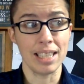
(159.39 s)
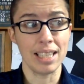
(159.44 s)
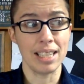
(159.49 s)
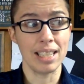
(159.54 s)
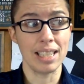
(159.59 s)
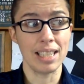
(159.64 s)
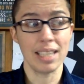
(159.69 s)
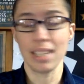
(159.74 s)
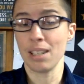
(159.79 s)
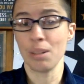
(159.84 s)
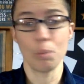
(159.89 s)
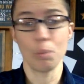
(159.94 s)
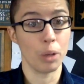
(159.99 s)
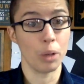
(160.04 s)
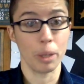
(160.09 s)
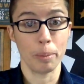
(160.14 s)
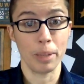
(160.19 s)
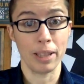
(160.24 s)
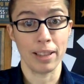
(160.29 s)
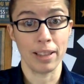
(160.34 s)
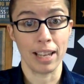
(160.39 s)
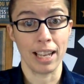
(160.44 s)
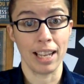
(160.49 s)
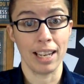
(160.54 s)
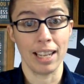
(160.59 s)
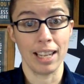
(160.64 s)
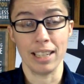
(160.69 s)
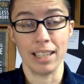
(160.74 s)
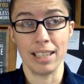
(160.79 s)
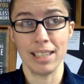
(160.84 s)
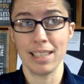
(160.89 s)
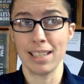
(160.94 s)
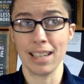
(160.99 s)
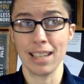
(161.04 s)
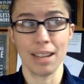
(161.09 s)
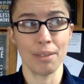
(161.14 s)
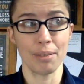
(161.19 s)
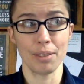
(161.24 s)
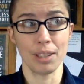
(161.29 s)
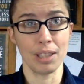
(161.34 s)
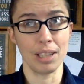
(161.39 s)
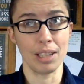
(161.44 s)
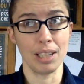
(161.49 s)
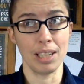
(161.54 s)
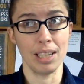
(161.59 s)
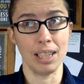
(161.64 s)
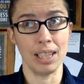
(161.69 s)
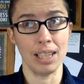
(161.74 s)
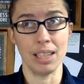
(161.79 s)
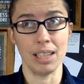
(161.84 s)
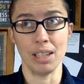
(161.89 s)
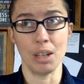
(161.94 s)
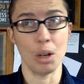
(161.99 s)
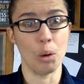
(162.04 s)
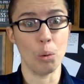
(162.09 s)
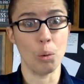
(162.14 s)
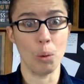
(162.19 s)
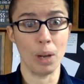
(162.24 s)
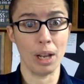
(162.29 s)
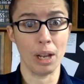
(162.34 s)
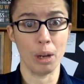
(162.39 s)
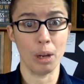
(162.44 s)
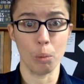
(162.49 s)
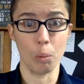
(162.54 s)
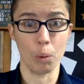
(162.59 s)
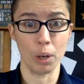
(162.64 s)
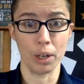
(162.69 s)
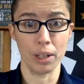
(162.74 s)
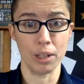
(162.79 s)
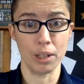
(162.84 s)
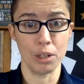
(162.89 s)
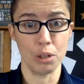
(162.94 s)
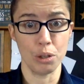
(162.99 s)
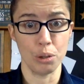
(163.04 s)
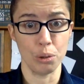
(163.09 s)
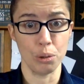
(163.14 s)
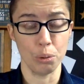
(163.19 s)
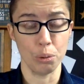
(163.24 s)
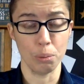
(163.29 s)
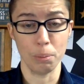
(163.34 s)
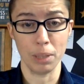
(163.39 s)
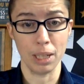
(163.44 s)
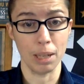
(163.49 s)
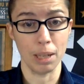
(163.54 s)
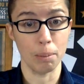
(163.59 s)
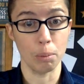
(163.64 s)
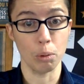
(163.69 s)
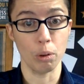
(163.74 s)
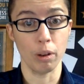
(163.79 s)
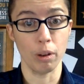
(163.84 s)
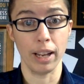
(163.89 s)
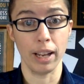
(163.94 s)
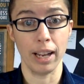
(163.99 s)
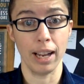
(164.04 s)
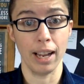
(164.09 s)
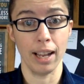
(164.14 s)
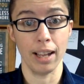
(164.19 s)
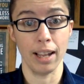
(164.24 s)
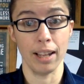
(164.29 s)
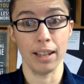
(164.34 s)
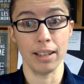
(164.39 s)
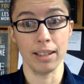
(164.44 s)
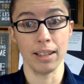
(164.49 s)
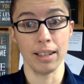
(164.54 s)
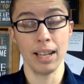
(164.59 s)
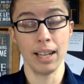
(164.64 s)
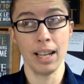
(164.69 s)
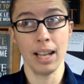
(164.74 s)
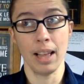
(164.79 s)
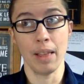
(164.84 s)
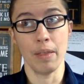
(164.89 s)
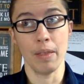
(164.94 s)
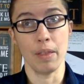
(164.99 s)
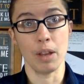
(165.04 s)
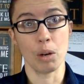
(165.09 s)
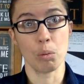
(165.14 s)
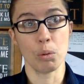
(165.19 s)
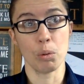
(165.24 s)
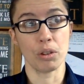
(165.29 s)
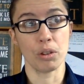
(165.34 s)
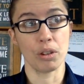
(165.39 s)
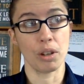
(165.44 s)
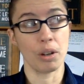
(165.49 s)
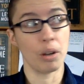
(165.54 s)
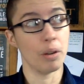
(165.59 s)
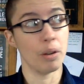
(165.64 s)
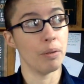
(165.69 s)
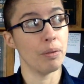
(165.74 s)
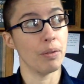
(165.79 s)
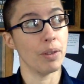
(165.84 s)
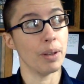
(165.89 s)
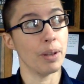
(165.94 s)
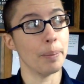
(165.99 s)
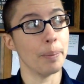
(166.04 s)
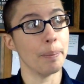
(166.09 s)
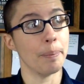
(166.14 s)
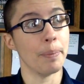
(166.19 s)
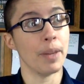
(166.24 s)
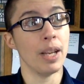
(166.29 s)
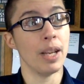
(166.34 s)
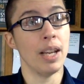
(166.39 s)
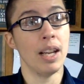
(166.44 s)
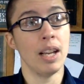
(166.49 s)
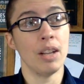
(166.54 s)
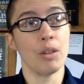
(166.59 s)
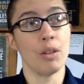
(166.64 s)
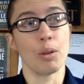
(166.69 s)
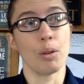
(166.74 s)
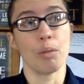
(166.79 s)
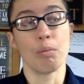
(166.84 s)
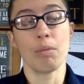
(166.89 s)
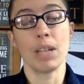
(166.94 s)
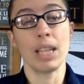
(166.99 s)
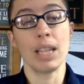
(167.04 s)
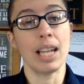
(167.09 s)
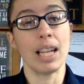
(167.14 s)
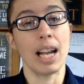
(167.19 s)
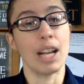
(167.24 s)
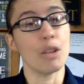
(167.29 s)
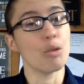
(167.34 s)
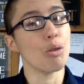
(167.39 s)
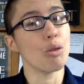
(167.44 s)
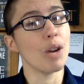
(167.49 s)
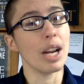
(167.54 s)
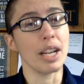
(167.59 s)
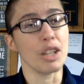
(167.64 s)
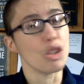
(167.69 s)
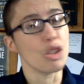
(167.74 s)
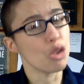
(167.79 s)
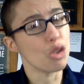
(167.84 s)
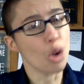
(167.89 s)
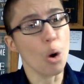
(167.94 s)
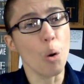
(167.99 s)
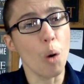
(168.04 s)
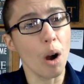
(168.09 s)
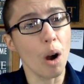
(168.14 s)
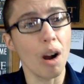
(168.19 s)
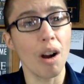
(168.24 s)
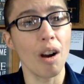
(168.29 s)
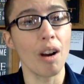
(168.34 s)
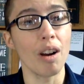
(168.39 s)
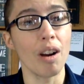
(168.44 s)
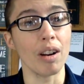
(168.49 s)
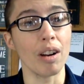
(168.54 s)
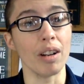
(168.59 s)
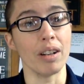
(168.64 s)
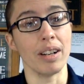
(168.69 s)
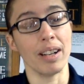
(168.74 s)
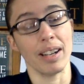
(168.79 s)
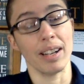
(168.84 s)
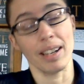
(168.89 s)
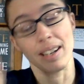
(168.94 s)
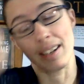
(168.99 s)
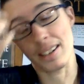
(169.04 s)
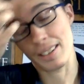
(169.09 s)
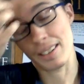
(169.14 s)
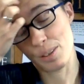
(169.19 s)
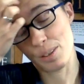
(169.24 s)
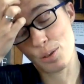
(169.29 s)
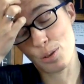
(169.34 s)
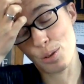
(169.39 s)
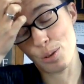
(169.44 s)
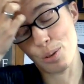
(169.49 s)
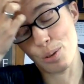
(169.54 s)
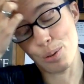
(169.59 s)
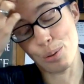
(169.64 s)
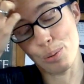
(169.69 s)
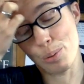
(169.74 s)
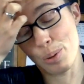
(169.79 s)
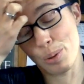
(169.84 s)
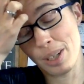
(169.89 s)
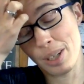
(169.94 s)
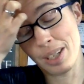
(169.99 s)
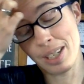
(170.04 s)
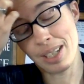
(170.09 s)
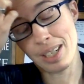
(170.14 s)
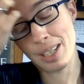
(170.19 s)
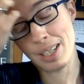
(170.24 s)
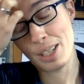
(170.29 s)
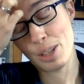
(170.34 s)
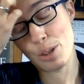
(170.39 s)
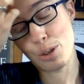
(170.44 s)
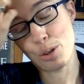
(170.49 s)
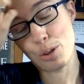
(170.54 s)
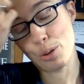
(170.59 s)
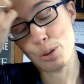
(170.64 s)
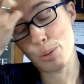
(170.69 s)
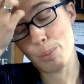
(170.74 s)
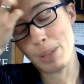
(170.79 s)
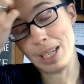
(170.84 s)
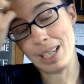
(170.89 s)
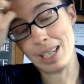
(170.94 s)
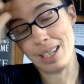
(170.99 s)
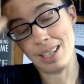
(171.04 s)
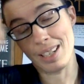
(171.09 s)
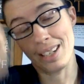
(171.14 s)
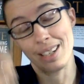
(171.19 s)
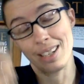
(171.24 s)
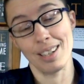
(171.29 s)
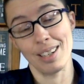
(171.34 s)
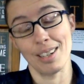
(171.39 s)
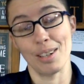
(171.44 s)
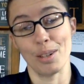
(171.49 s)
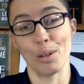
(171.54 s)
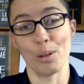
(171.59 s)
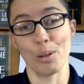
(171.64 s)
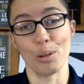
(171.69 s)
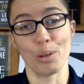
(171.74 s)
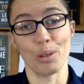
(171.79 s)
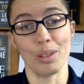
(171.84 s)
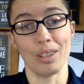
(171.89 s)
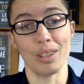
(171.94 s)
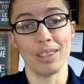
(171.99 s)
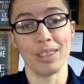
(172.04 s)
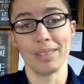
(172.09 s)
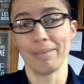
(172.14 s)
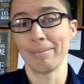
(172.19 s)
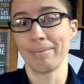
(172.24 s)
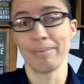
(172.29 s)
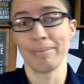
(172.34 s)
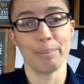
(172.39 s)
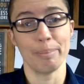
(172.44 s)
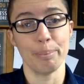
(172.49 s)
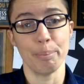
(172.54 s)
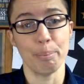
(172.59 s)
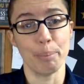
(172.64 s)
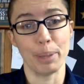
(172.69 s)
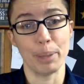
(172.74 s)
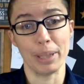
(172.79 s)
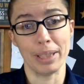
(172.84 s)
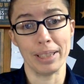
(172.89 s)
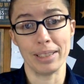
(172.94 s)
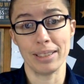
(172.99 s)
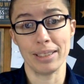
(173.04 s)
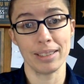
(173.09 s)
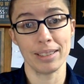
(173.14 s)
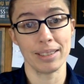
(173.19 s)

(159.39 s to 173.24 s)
didn't want to be that, and definitely in no way wanted to be a boy. And there was sort of so I tried so hard to be a girl, but